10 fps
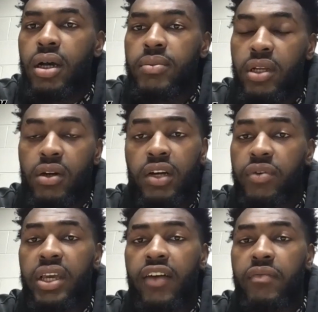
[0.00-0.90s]
You know, if
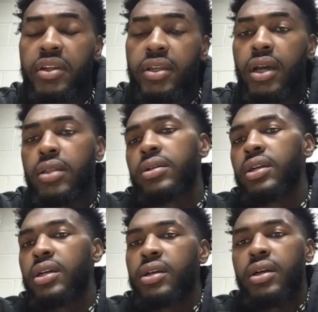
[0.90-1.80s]
we have been together
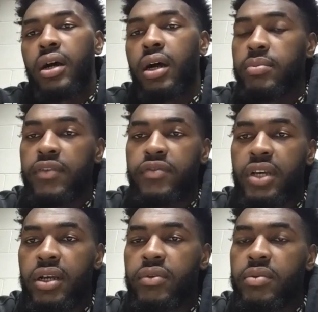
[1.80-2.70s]
every
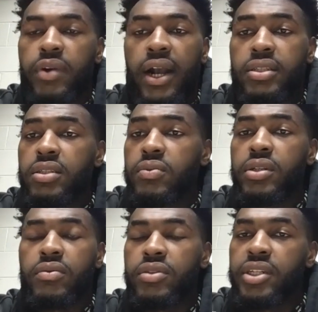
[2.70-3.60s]
day, we're in practice,
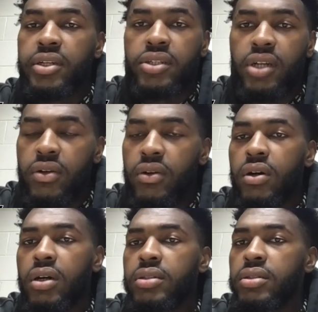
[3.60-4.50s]
we're cheering each other
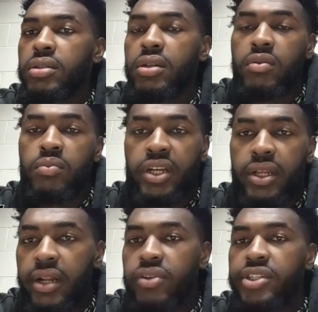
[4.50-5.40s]
on, you know, we're bringing
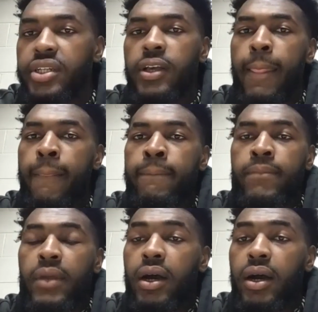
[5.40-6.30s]
energy.
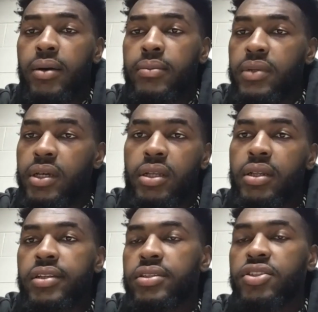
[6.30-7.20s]
And
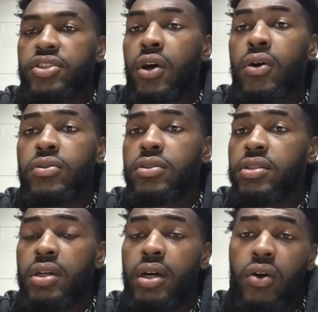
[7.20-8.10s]
it just shows
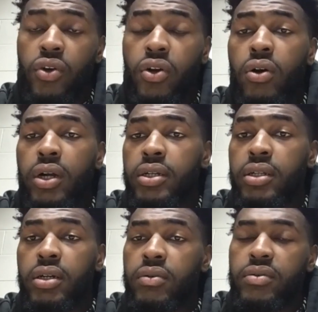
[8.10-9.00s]
on the court. You
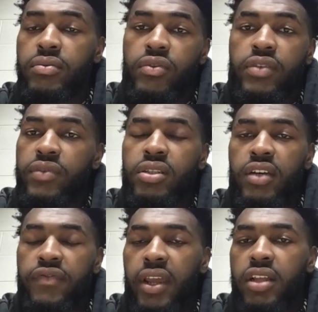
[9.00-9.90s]
know, we took
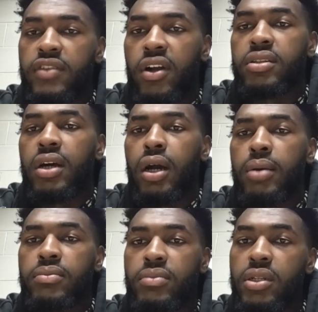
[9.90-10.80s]
advantage of our time,
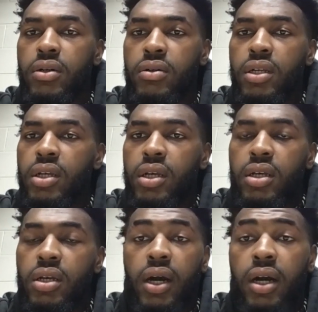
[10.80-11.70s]
you
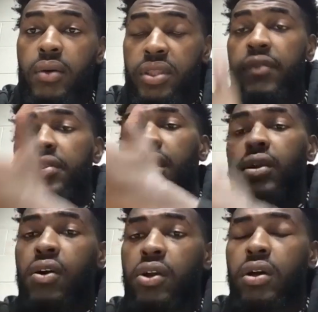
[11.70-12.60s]
know, with everything
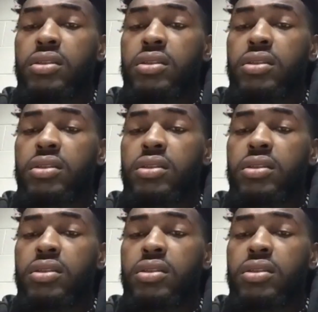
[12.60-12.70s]
going on.